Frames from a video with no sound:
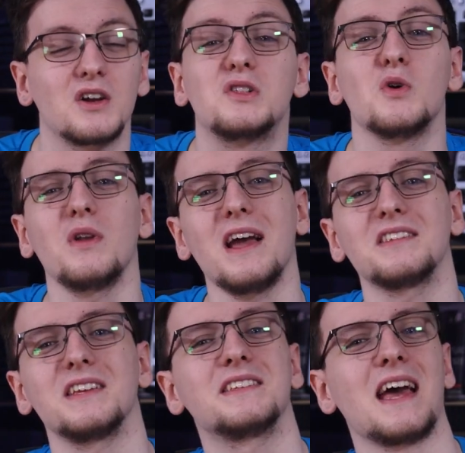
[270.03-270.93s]

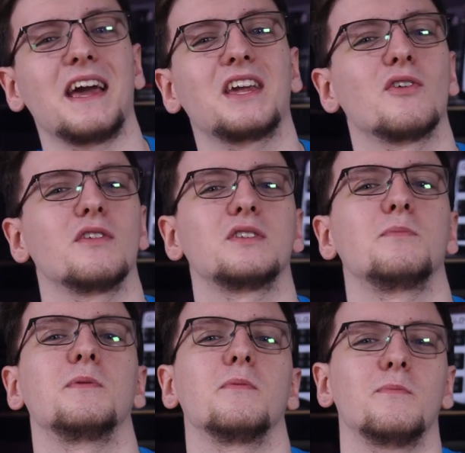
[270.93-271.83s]
GLONASS is accurate to
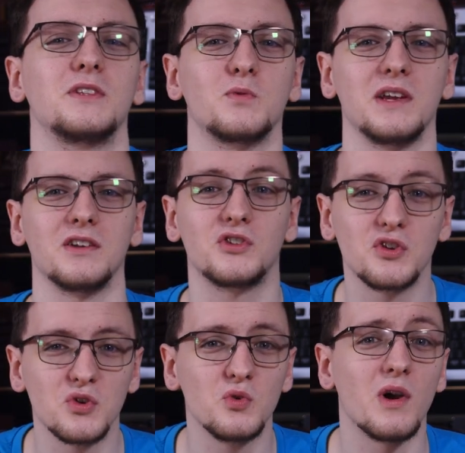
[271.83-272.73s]
be between
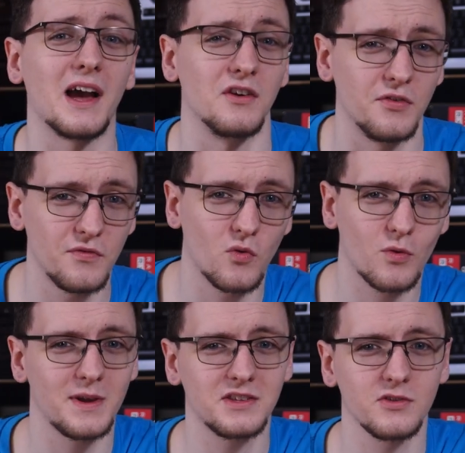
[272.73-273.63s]
2 and
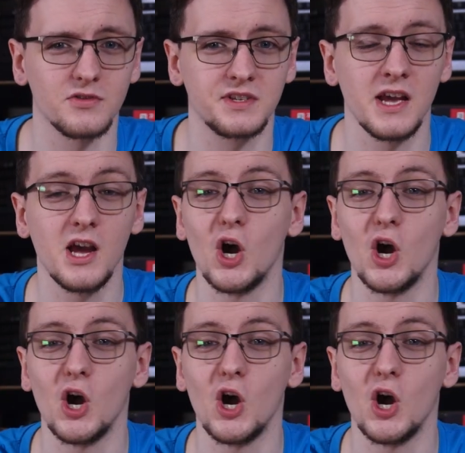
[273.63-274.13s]
4 meters,